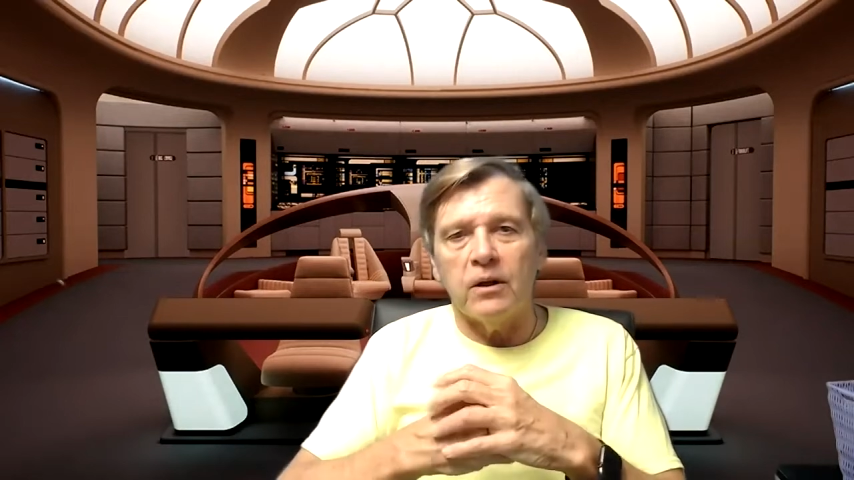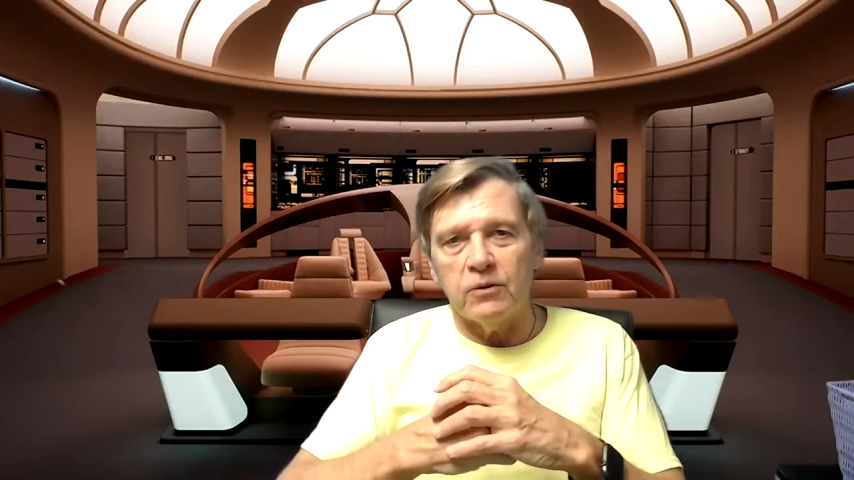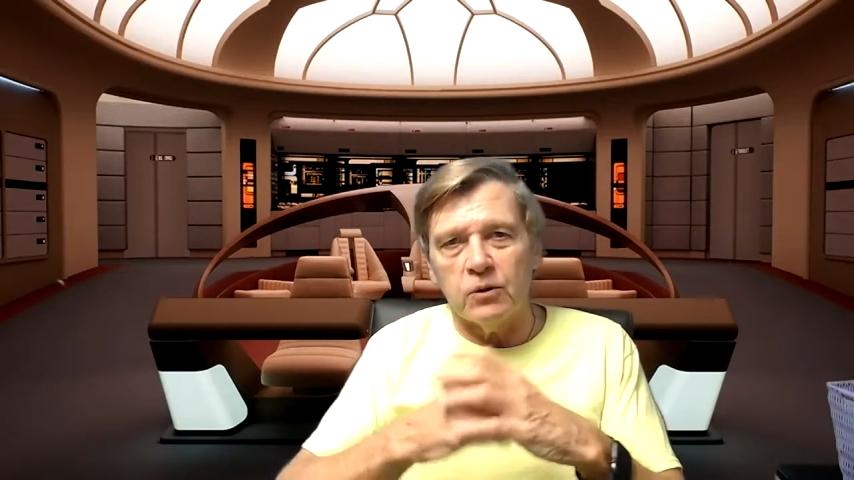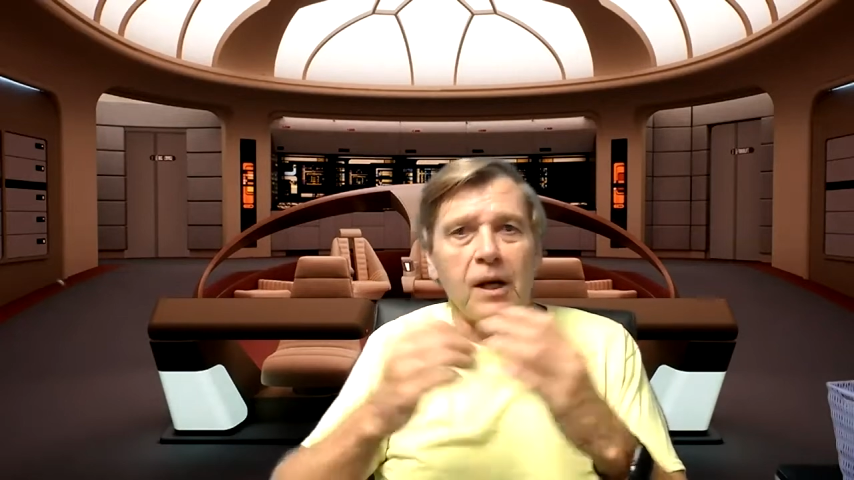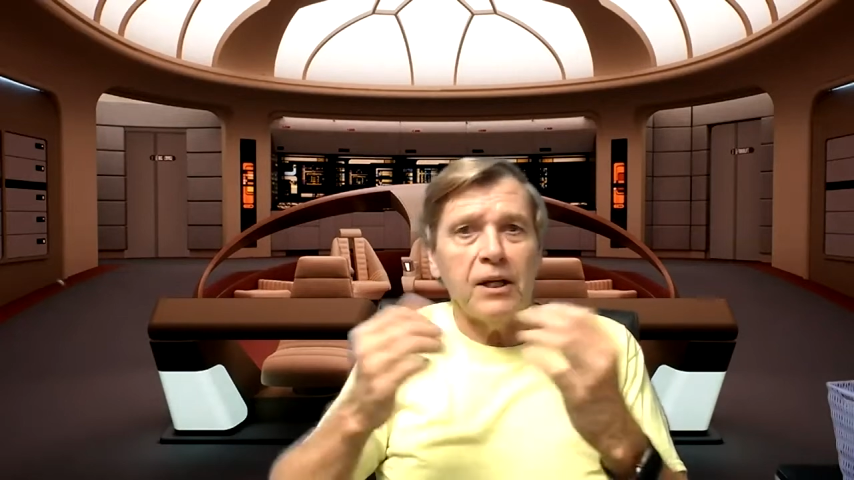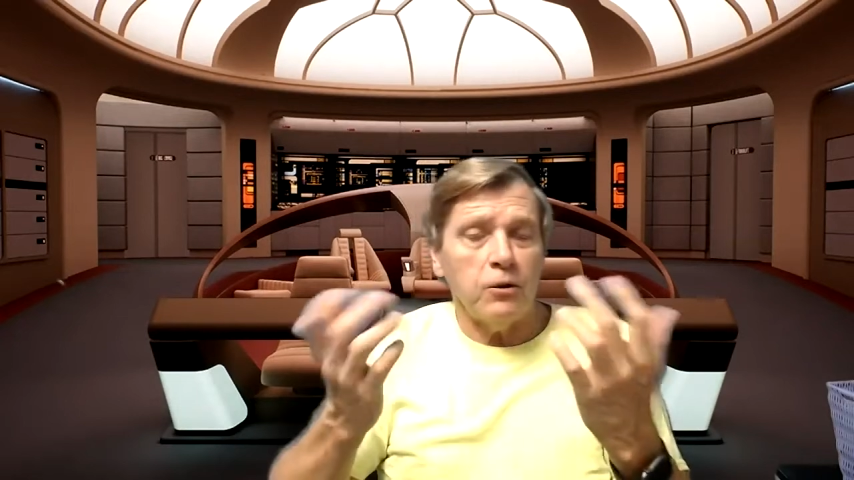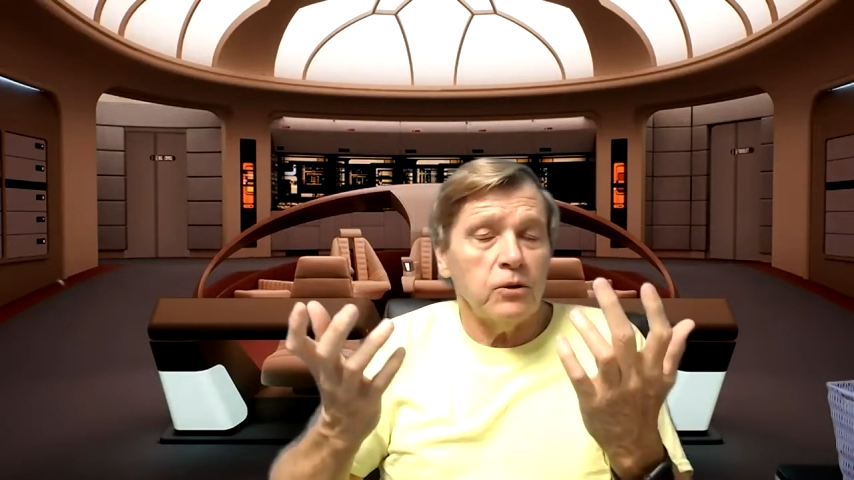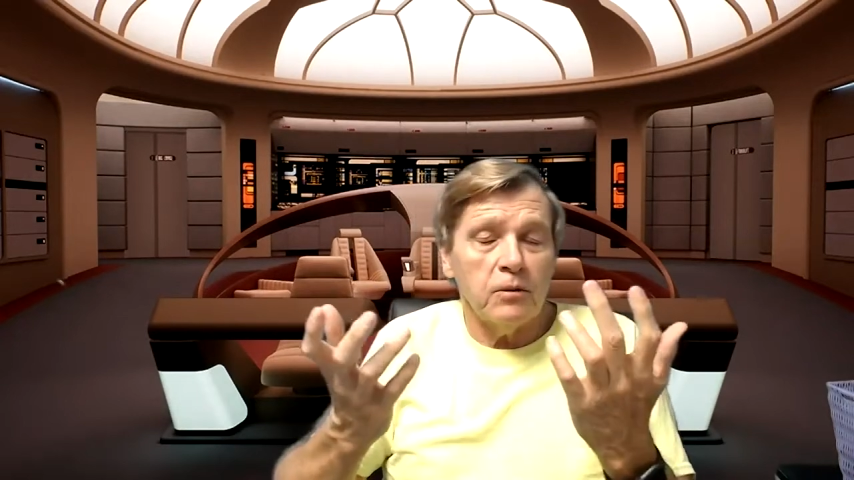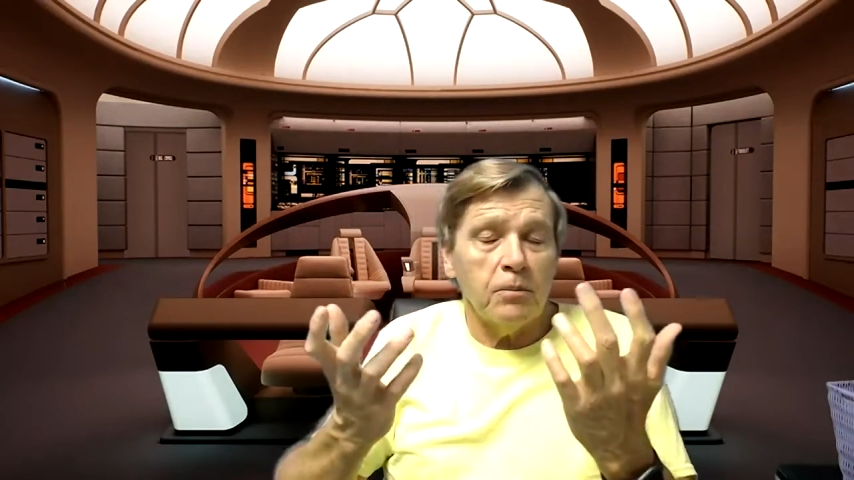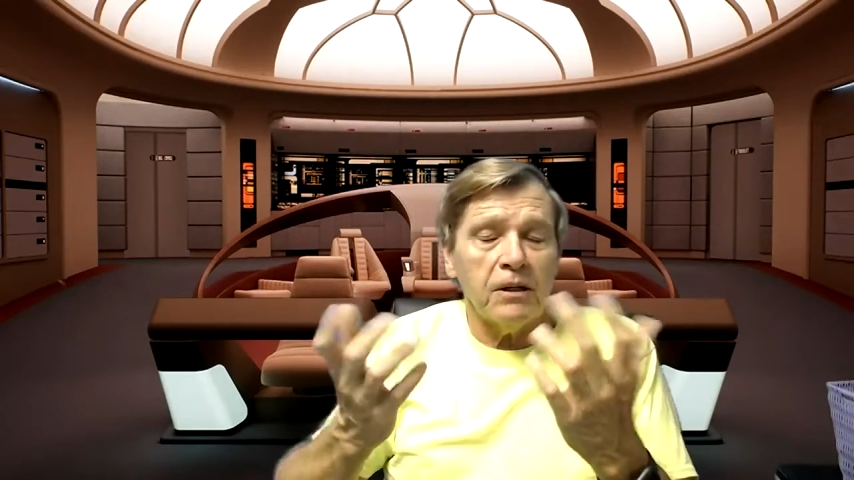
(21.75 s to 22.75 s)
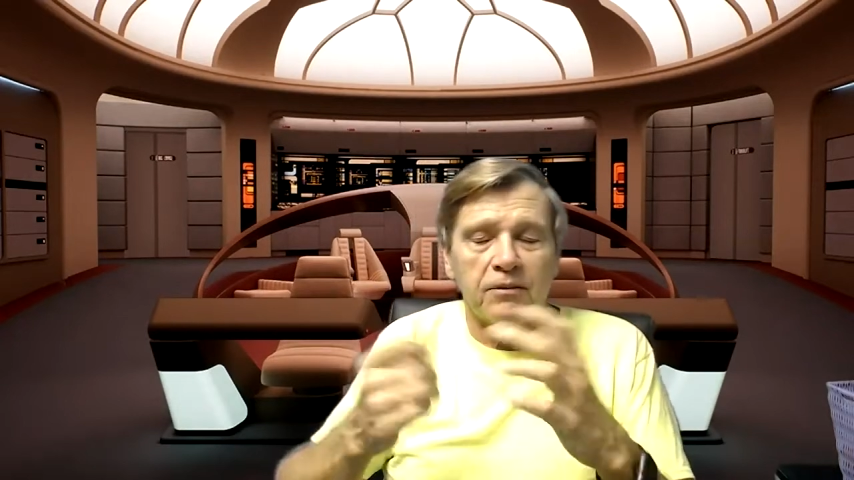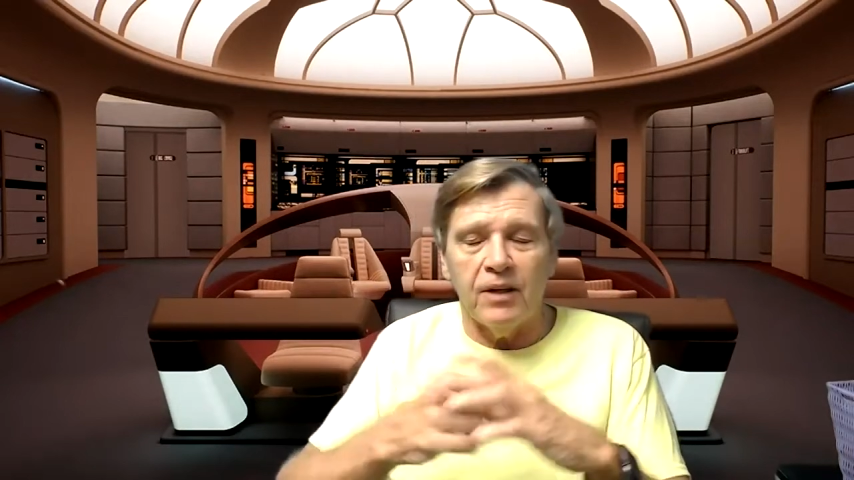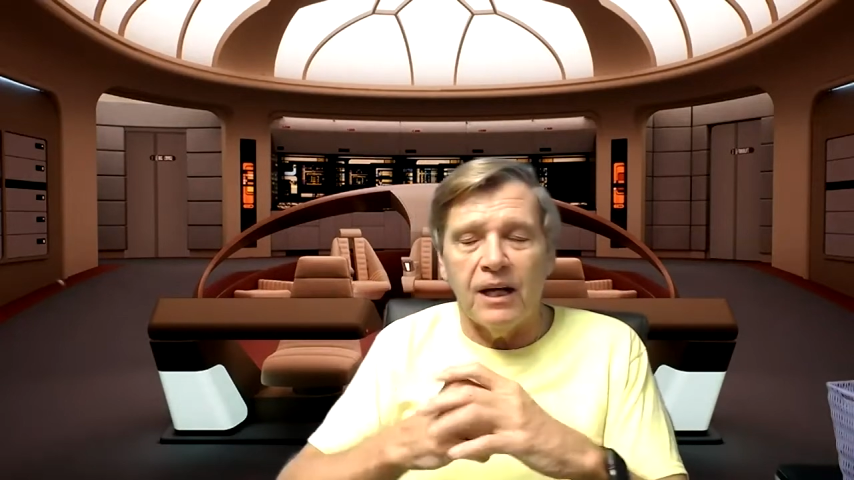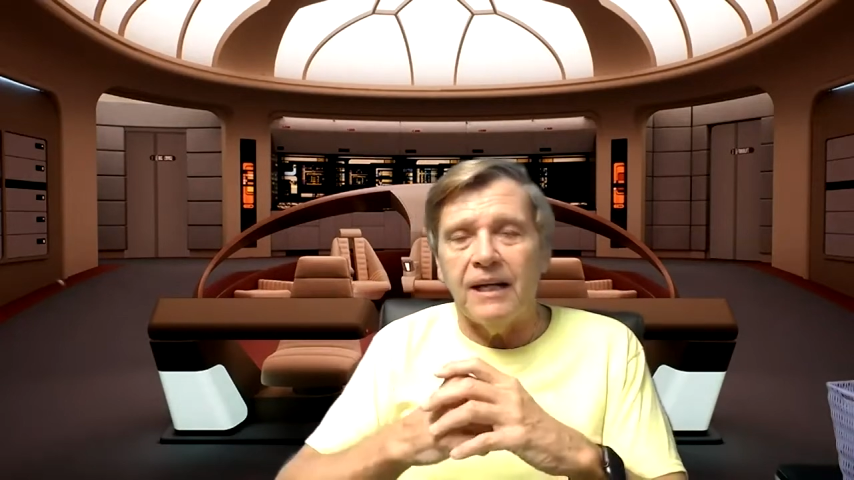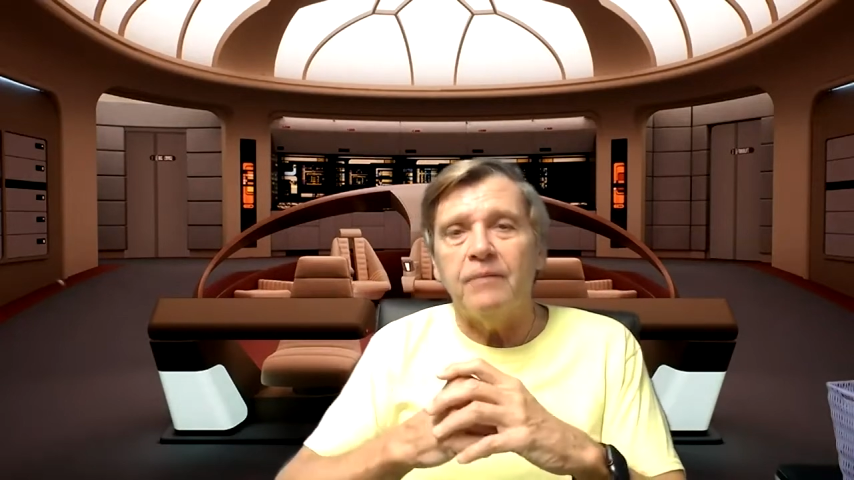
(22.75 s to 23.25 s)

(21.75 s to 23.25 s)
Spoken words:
That's why I use the butterfly.